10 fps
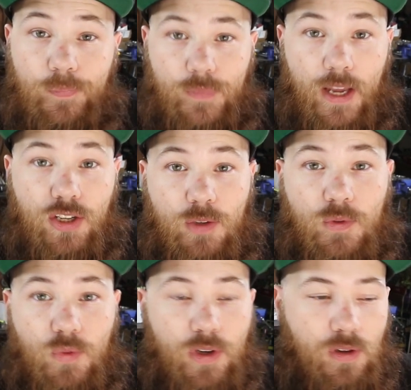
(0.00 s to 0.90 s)
And she
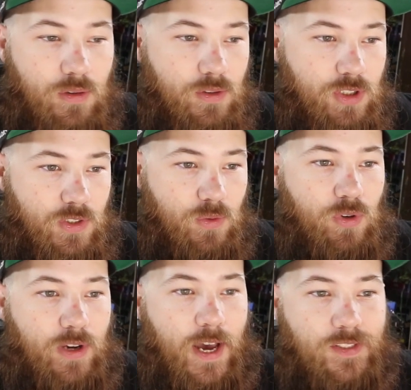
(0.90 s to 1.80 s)
was real. She's a
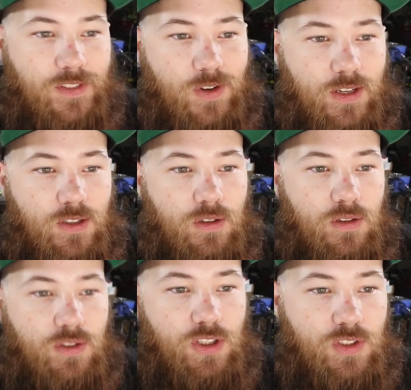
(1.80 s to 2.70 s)
real casting director.
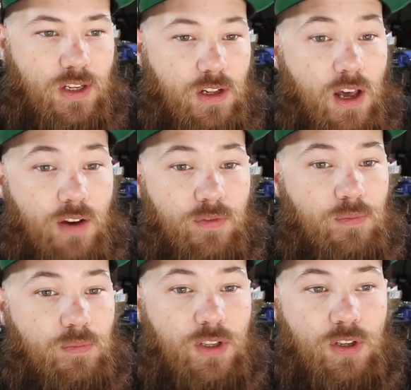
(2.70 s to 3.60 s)
She's done a lot of
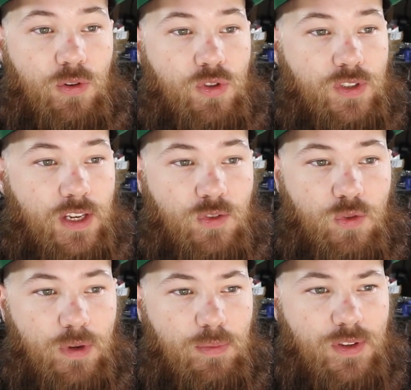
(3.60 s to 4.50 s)
huge things
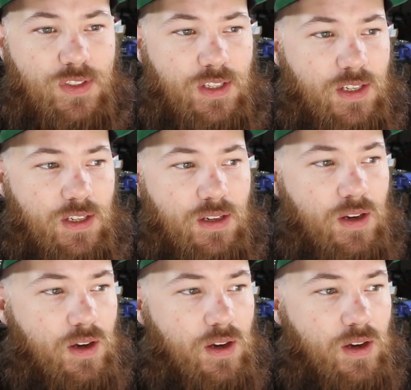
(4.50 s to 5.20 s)
for BBC,